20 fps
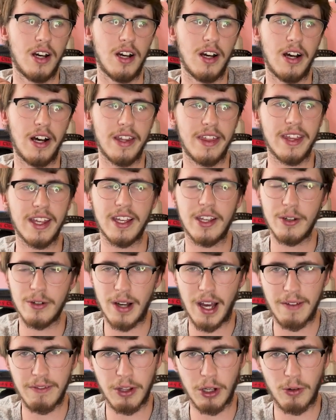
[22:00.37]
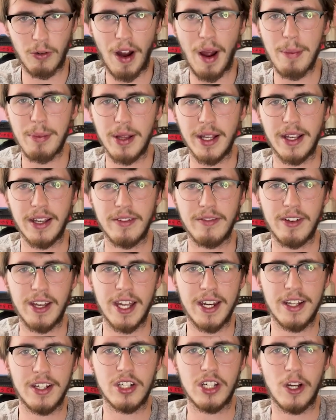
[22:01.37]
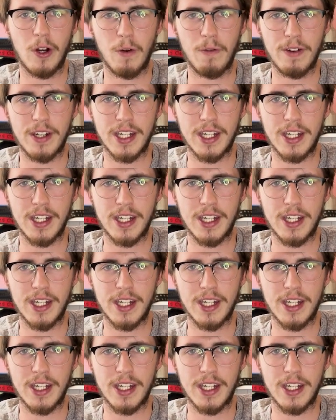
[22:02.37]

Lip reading: I think he'll have the grappling advantage here if